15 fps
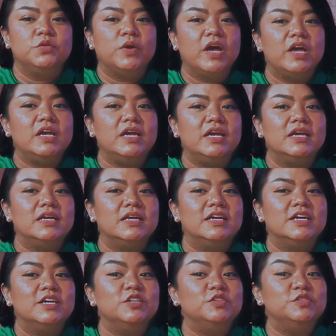Do I
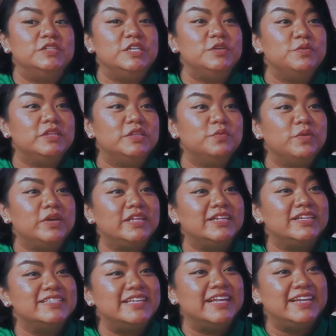agree with the way
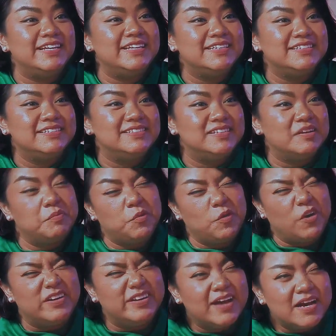that they're selling their
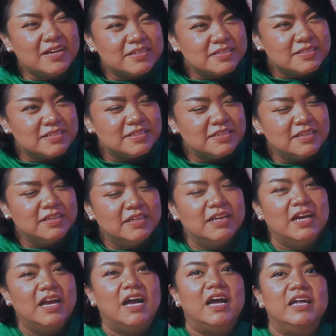product?
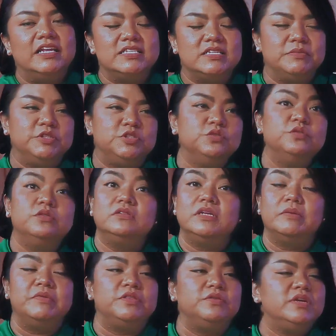That's number
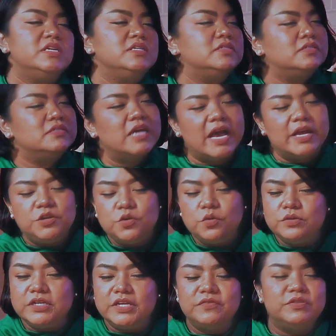2. Number 3 is I
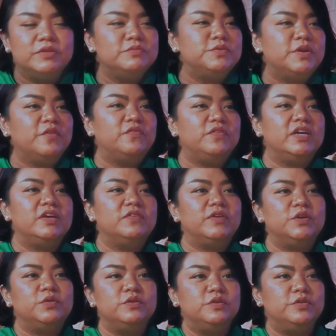don't give them traffic
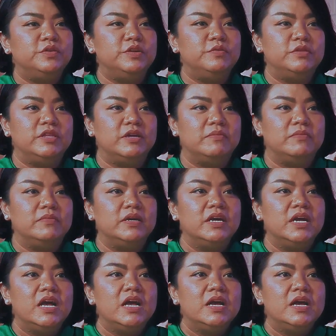if I don't agree with them.